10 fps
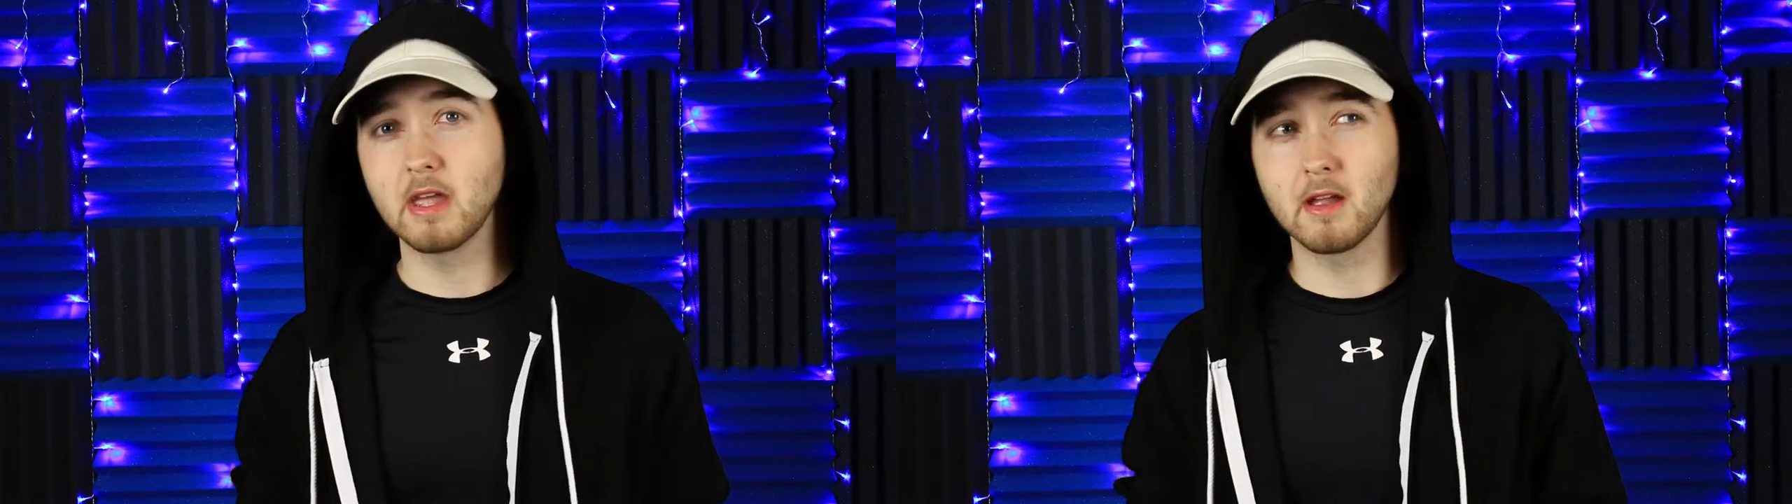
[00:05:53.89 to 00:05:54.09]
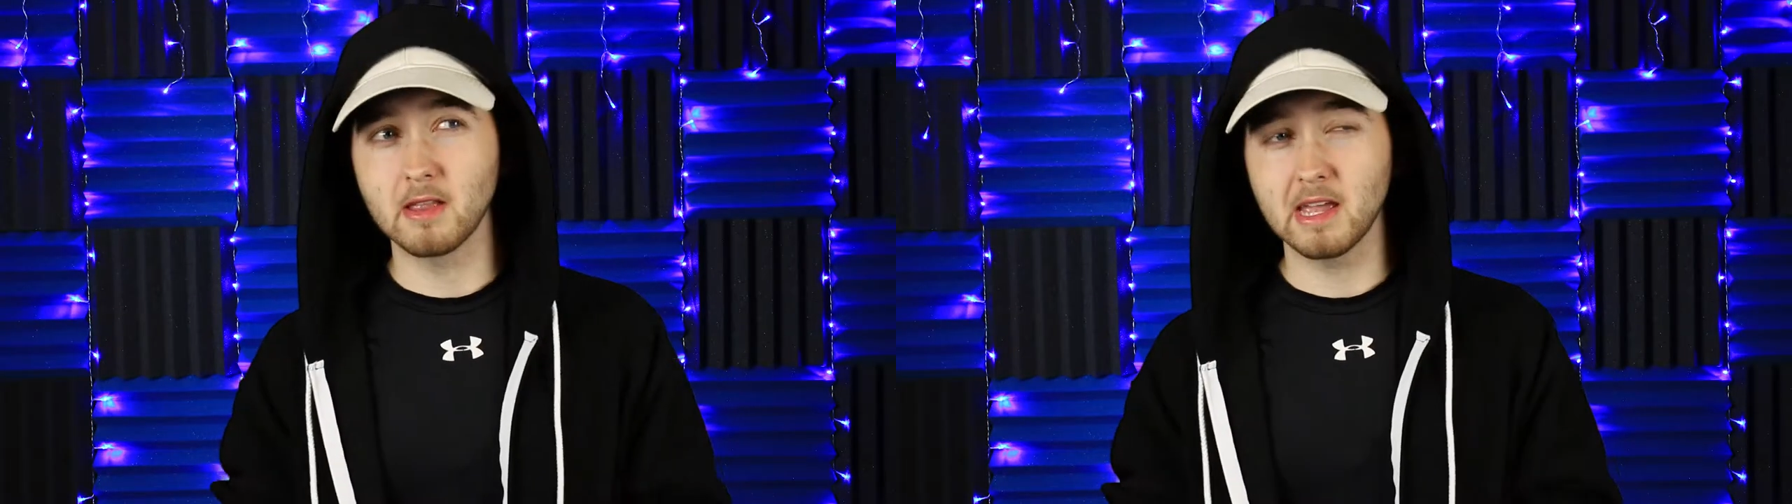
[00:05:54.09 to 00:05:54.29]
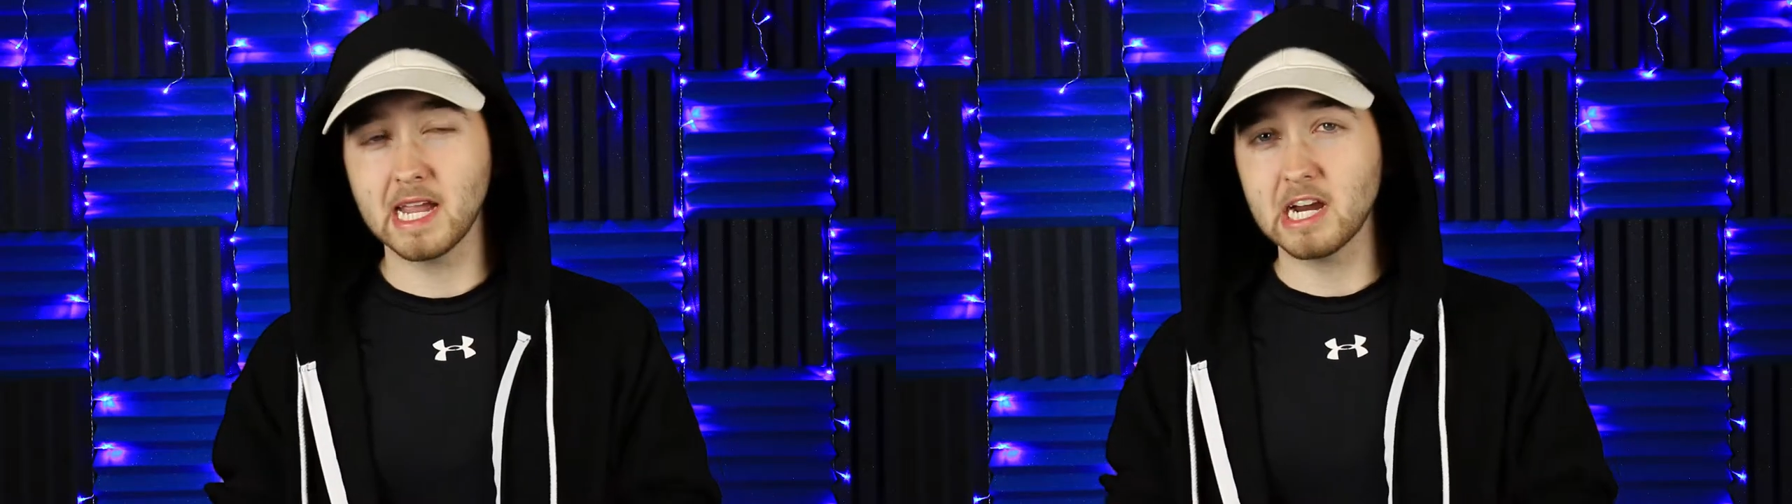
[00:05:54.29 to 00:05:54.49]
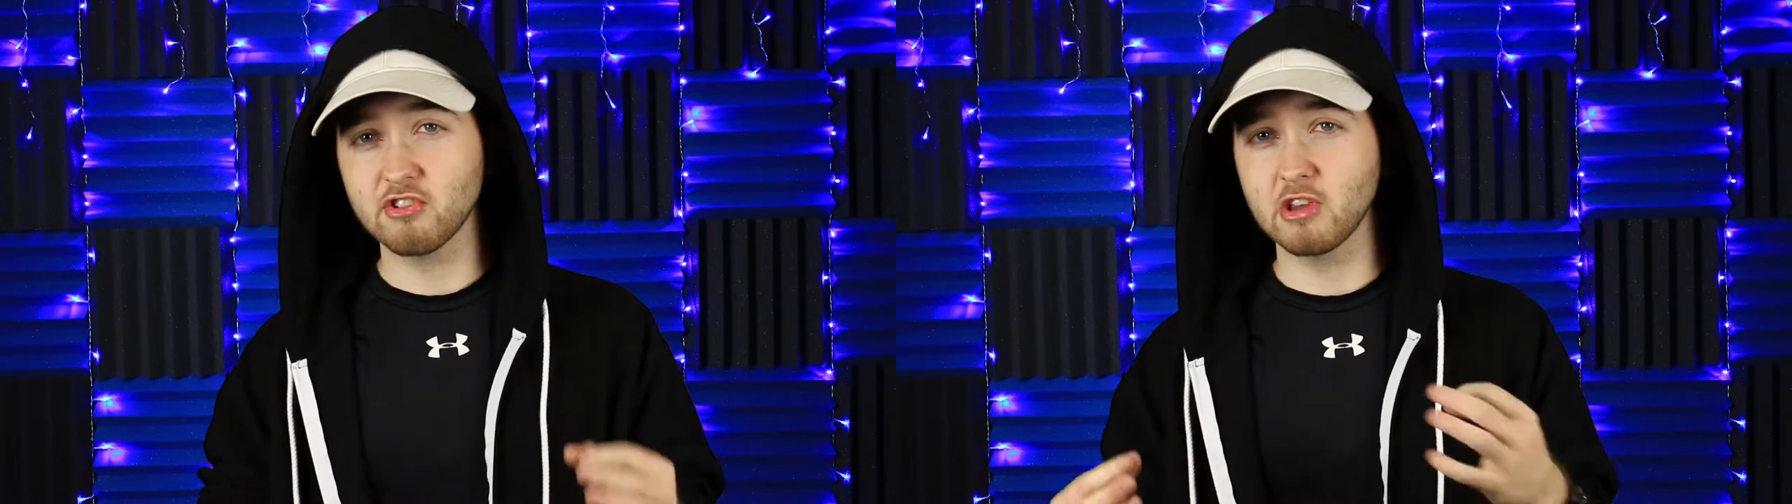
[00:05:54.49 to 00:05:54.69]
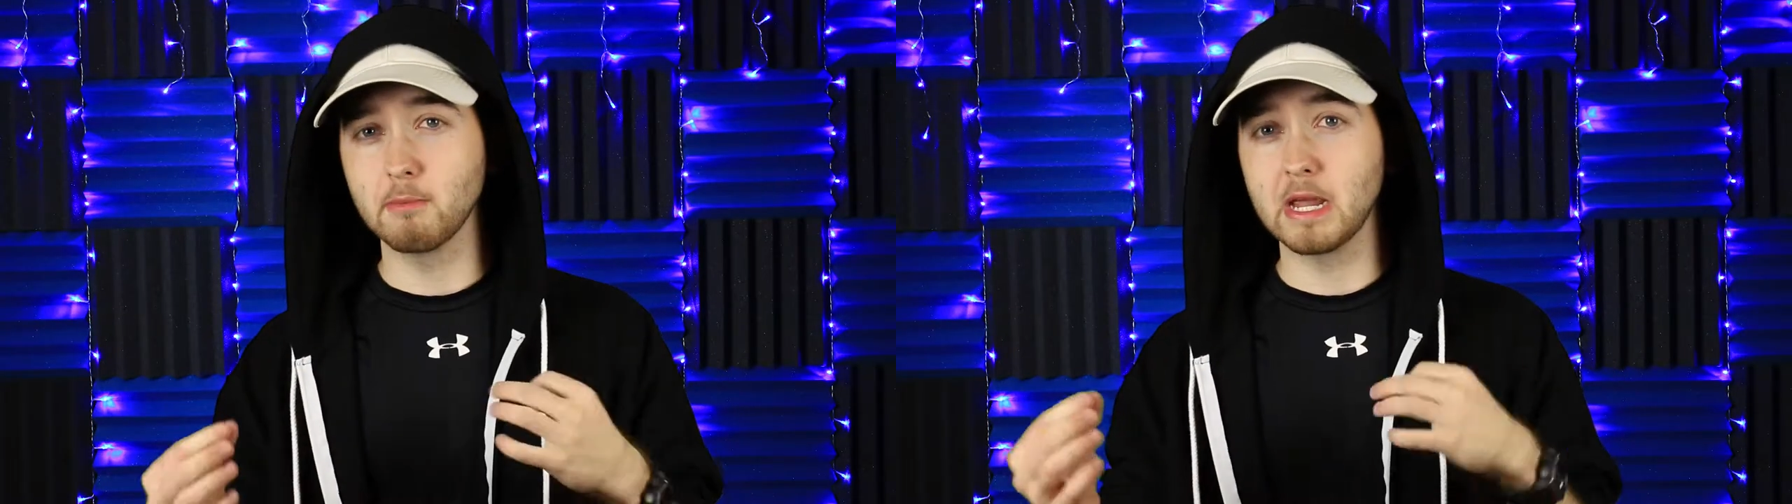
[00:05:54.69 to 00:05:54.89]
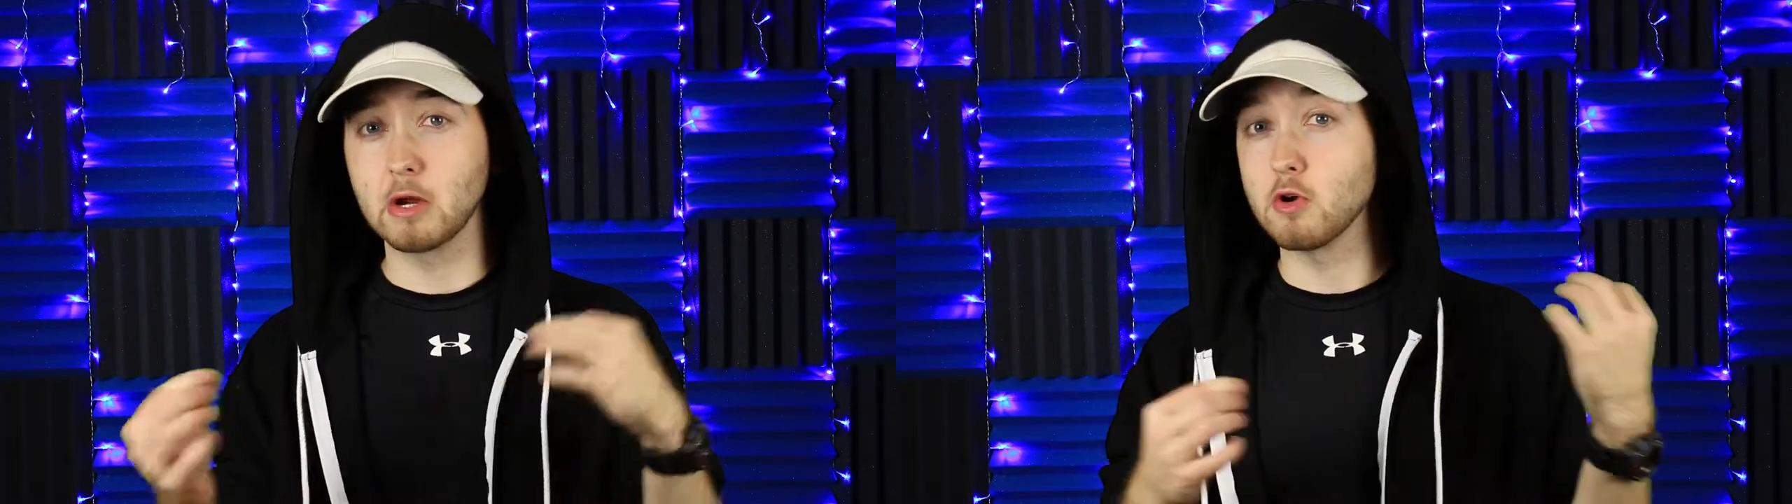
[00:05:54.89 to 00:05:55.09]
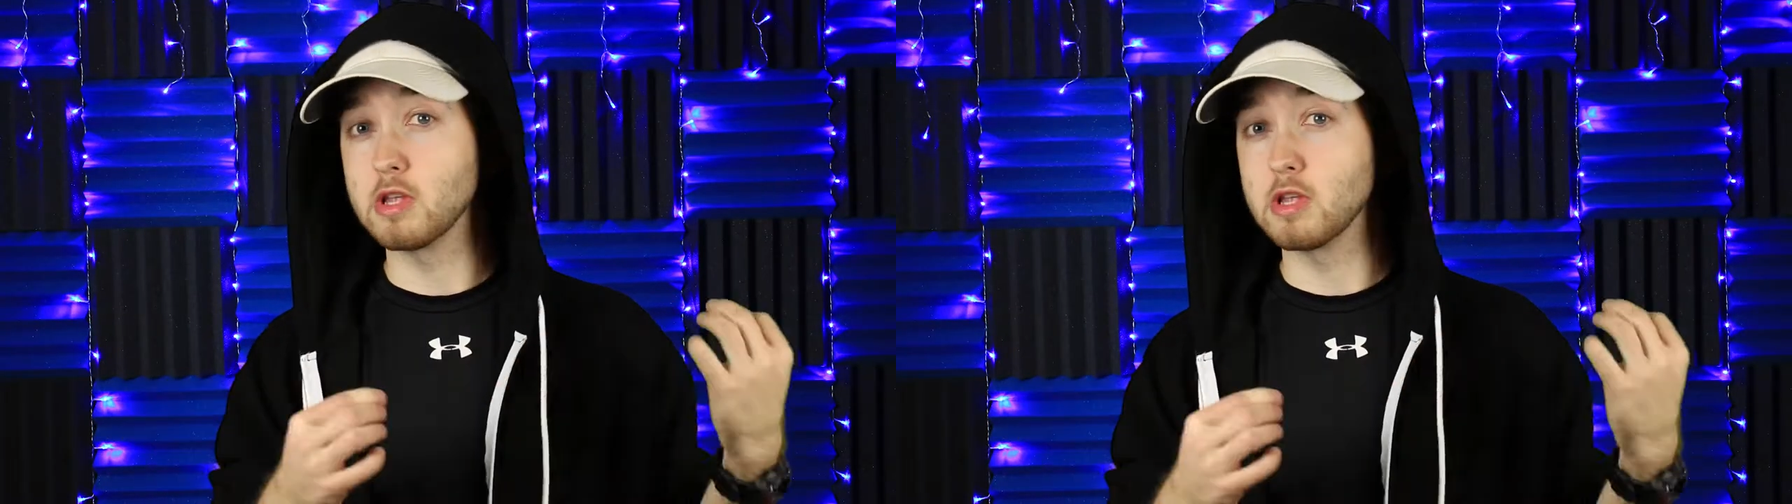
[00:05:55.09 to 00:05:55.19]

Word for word: and it actually made her